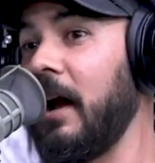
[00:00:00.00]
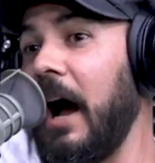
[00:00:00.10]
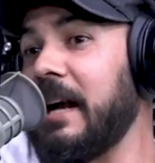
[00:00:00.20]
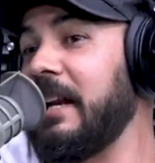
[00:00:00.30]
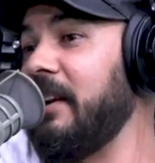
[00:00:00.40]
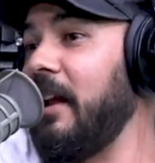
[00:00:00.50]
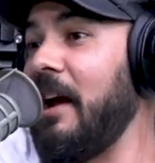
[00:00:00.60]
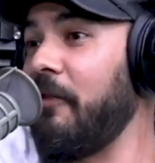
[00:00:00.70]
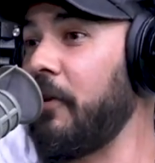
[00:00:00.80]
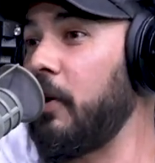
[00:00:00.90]
I needed
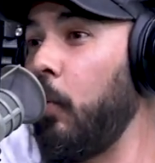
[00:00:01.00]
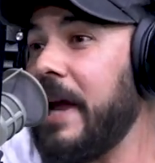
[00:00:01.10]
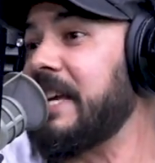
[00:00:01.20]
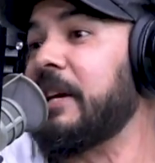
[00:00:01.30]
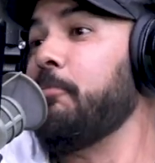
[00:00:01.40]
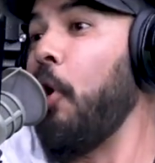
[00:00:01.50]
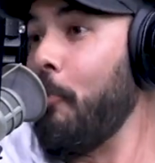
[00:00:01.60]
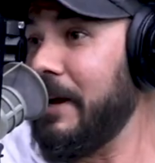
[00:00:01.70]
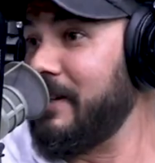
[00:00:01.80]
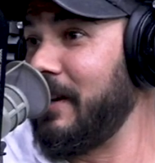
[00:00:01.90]
every waking
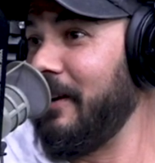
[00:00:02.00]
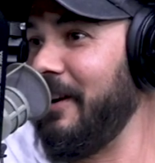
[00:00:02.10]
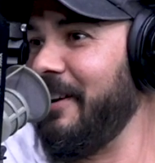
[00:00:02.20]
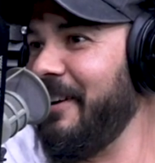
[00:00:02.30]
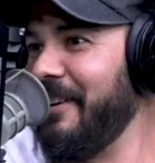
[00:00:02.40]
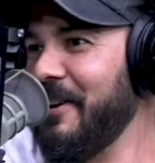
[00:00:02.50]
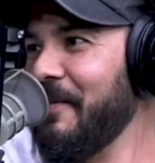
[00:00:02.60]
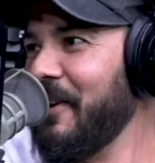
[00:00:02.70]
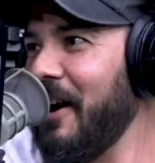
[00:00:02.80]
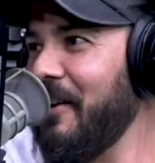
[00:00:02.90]
moment
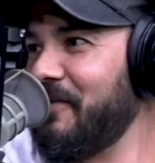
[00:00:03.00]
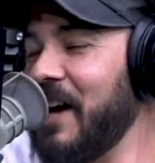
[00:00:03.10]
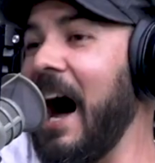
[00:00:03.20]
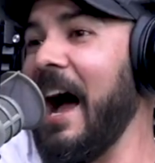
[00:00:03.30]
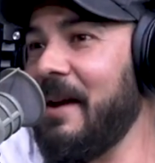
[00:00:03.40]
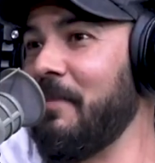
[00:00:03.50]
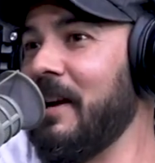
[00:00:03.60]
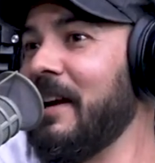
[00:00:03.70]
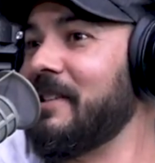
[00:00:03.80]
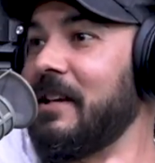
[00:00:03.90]
of time
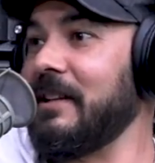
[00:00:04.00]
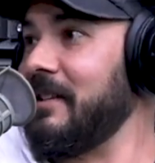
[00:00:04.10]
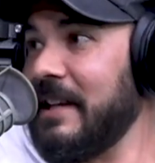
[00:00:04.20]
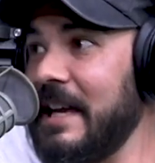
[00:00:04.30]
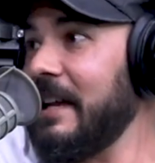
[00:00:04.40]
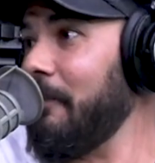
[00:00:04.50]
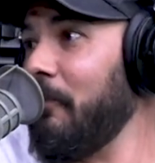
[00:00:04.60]
to eat.